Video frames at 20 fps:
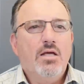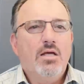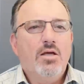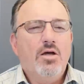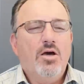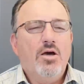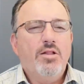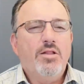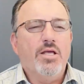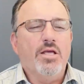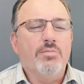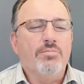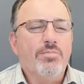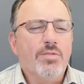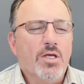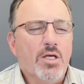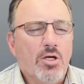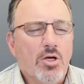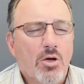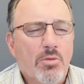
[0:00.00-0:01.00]
Hi there,
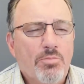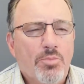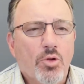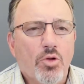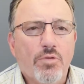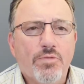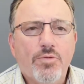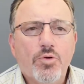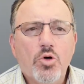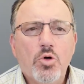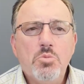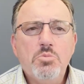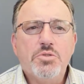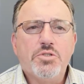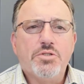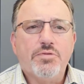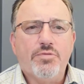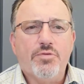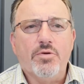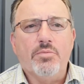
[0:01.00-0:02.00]
uh, I'm Paul
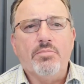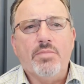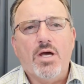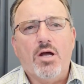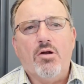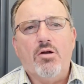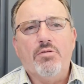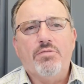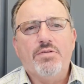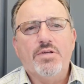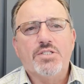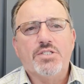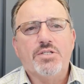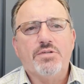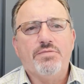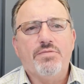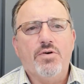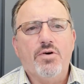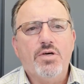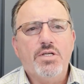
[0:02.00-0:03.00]
Forbes from RFS
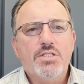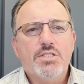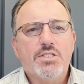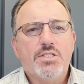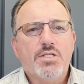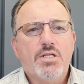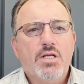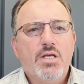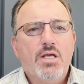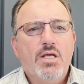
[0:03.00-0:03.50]
Advice,